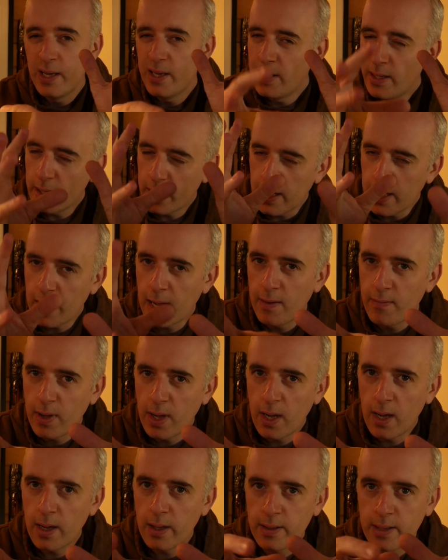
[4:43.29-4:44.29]
you're going to have a
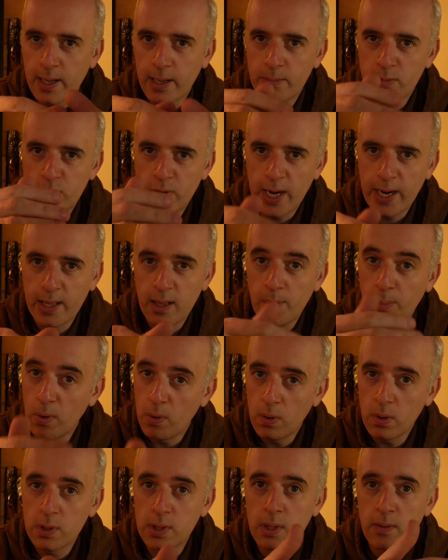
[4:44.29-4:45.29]
hard time tracking the
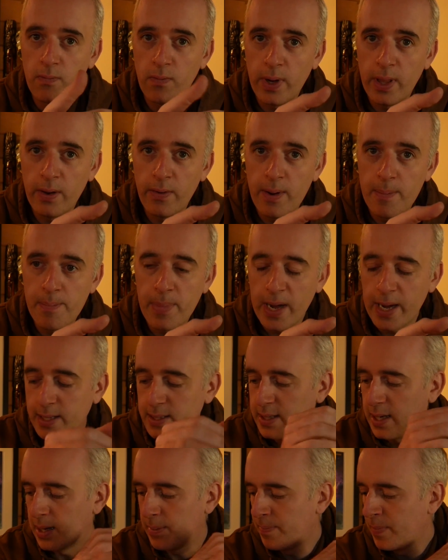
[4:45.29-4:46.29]
balls of where they're
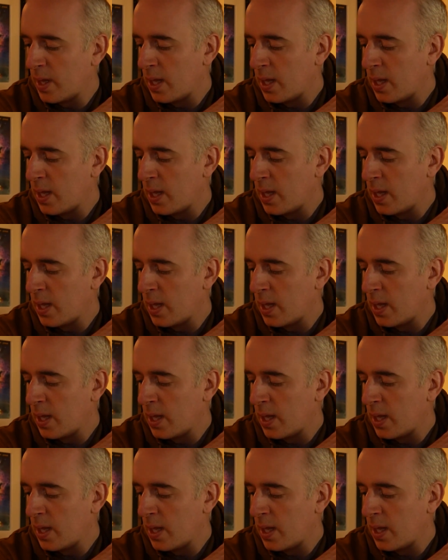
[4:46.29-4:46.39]
impacting.